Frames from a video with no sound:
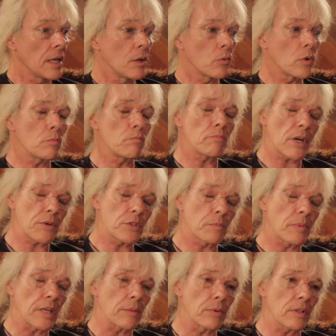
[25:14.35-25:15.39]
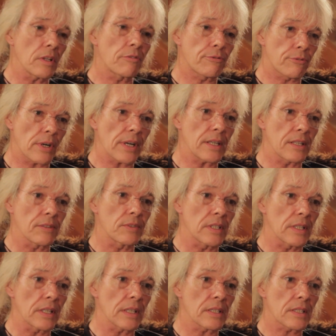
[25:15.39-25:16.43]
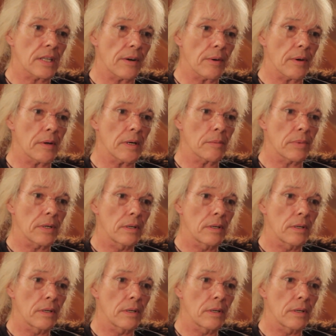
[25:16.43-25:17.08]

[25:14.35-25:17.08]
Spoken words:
Well, most people are frightened of turning the stereo up.